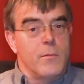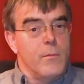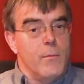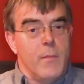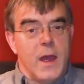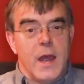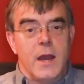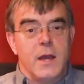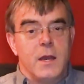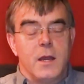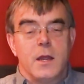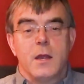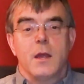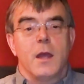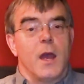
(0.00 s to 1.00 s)

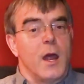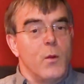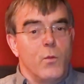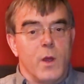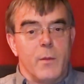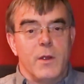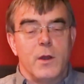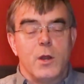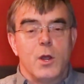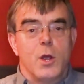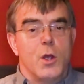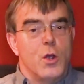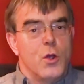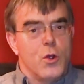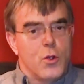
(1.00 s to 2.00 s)
men and women
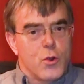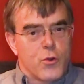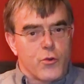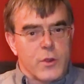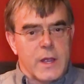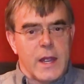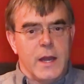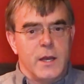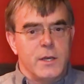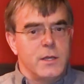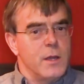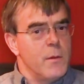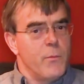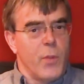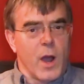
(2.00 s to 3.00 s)
created
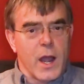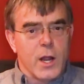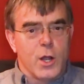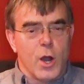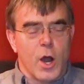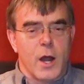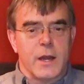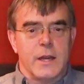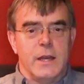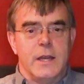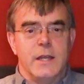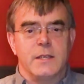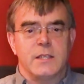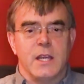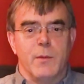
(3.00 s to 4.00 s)
by God in
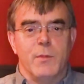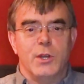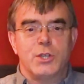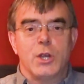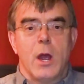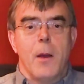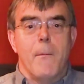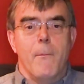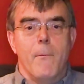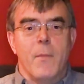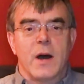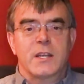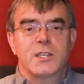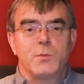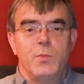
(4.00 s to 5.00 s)
His image
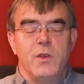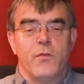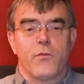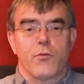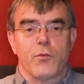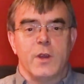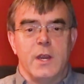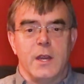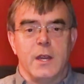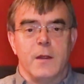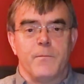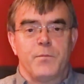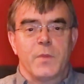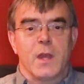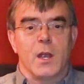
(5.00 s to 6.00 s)
must be
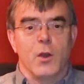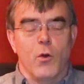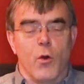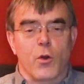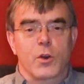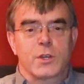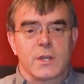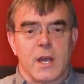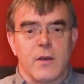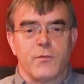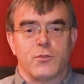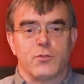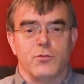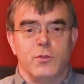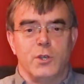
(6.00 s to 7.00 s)
free in order to have
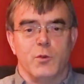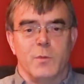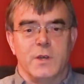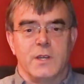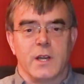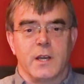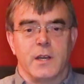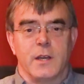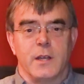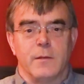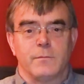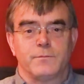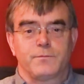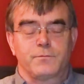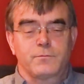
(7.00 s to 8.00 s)
true human
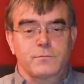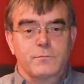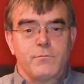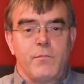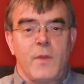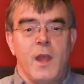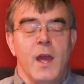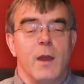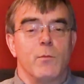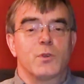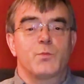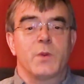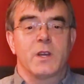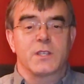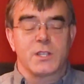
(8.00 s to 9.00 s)
dignity. And it
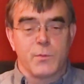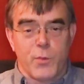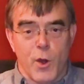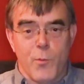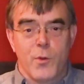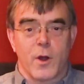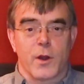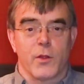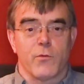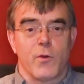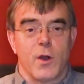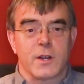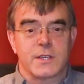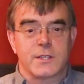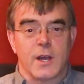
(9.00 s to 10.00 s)
was because the Pope got on the
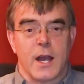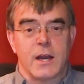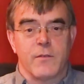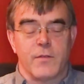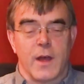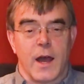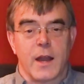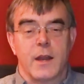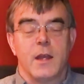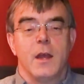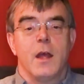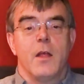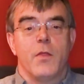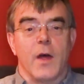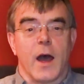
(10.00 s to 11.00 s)
wrong side of that
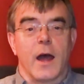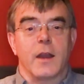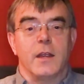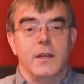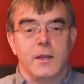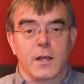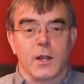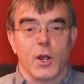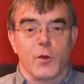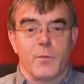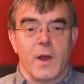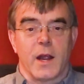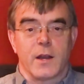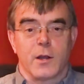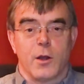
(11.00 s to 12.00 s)
that he declared
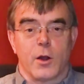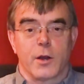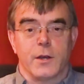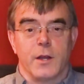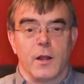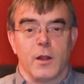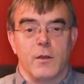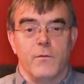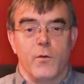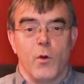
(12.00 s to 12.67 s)
Magna Carta null and